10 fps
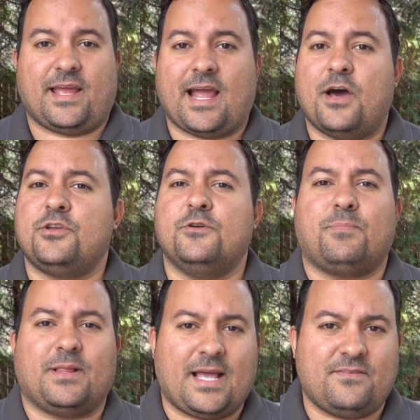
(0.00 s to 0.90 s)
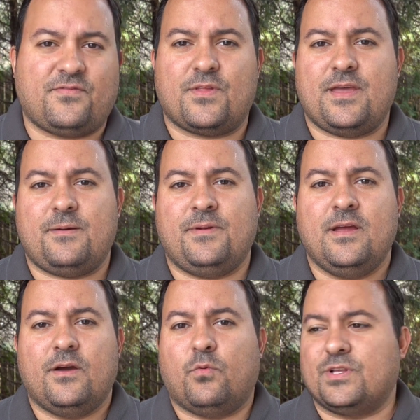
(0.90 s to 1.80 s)
Like, how do you plan for them?
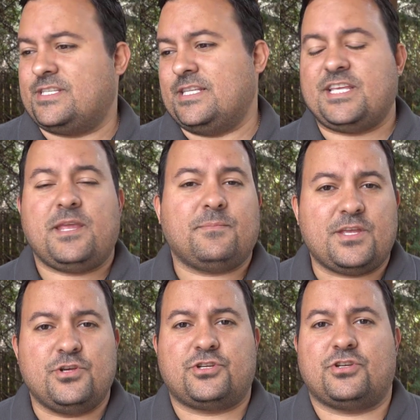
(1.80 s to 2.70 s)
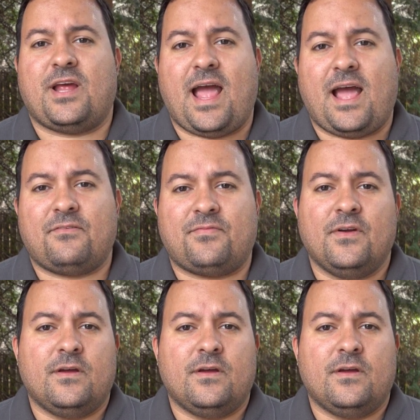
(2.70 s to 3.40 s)
What's the team that you should have?